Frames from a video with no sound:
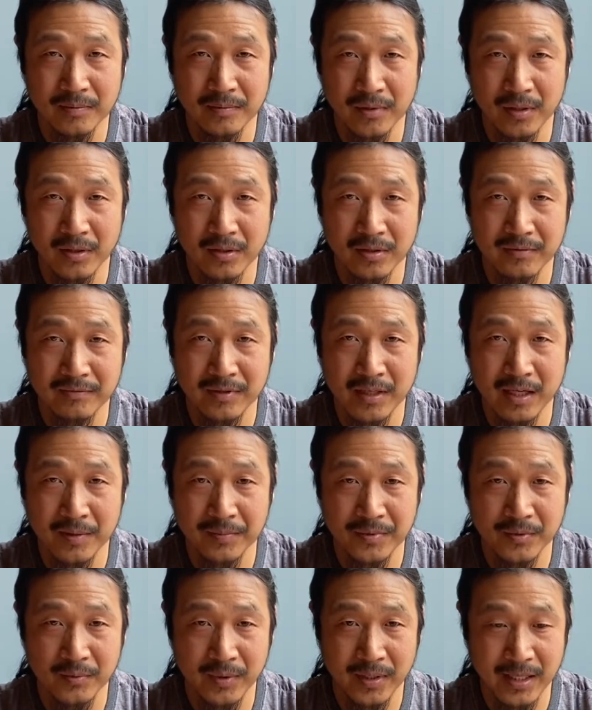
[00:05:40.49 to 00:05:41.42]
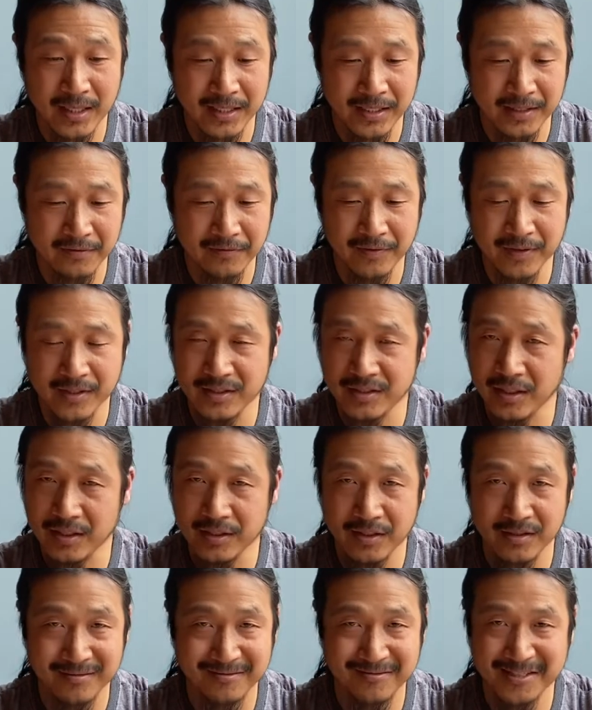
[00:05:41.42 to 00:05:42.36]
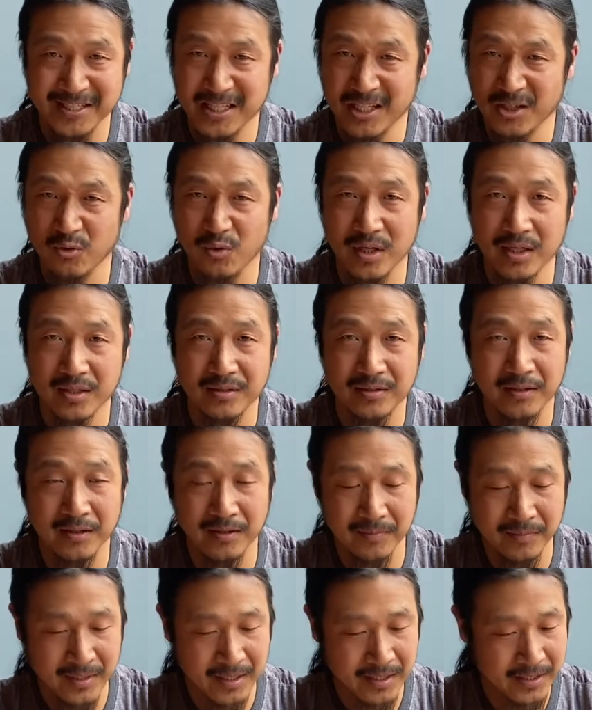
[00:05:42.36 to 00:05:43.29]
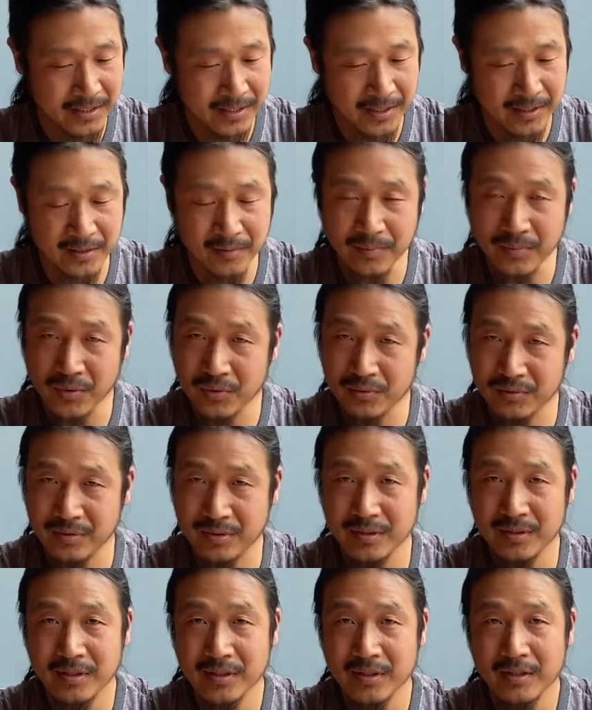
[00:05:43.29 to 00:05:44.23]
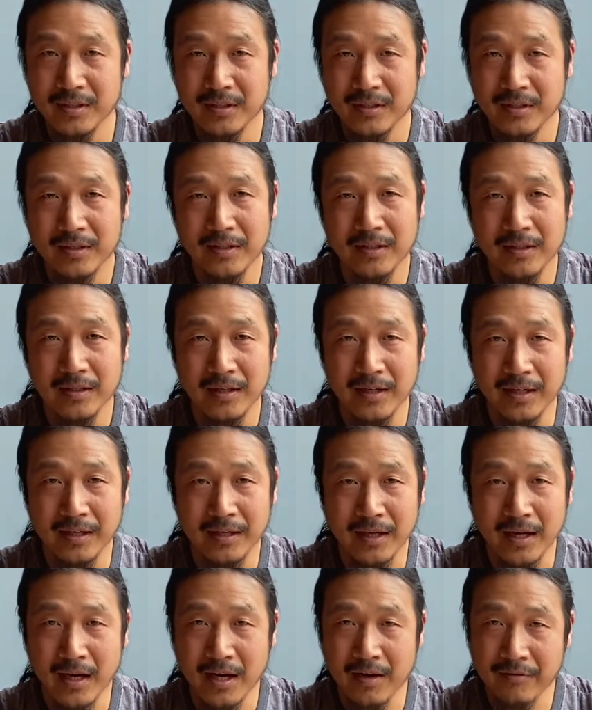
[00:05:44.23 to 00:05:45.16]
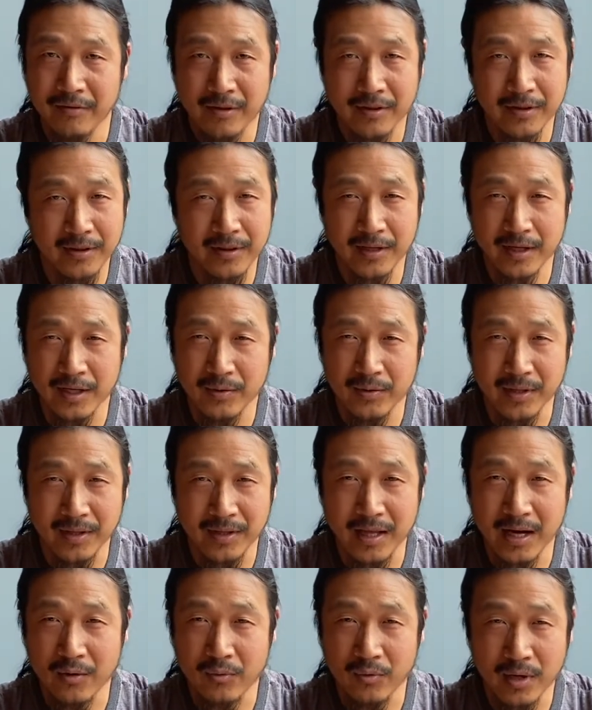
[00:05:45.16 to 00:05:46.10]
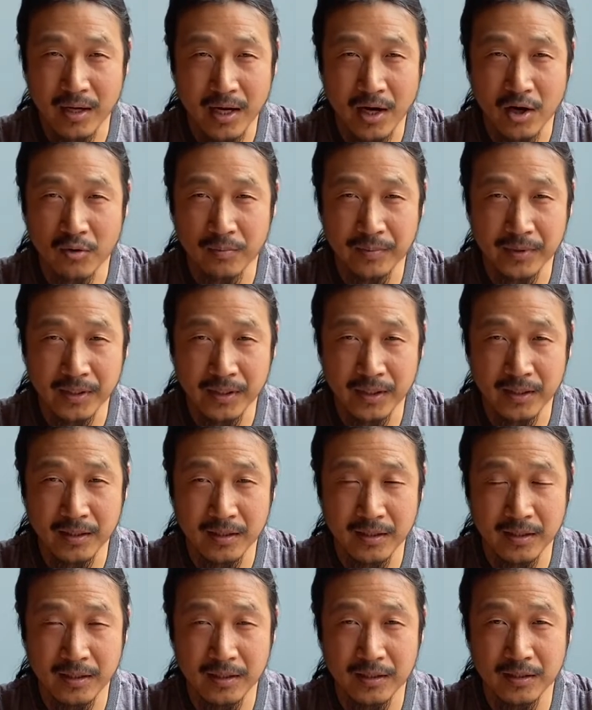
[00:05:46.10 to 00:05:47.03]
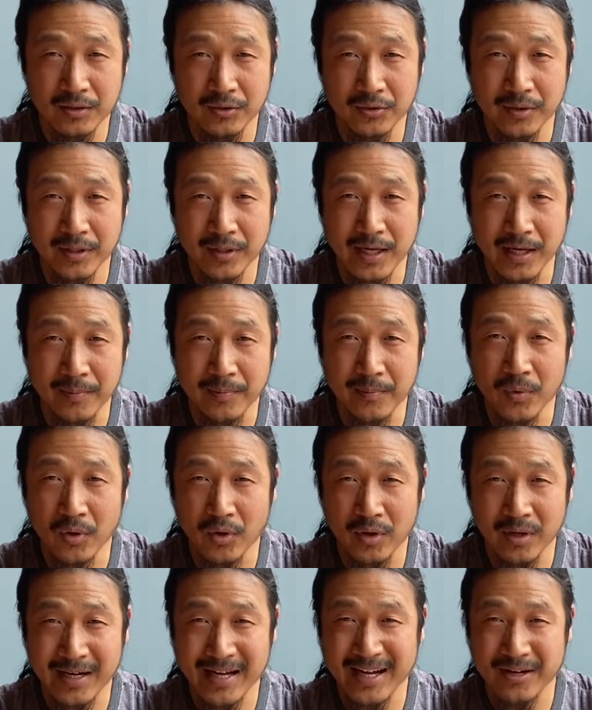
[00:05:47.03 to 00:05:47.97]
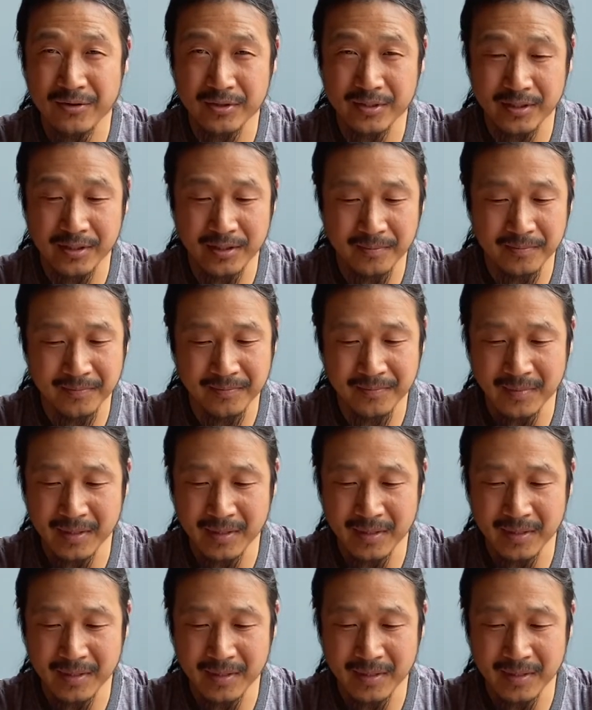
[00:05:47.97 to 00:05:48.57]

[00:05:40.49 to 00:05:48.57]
A lot of times when I eat fish, I just crush them and eat the bones. And I have a theory that will help me to get more calcium.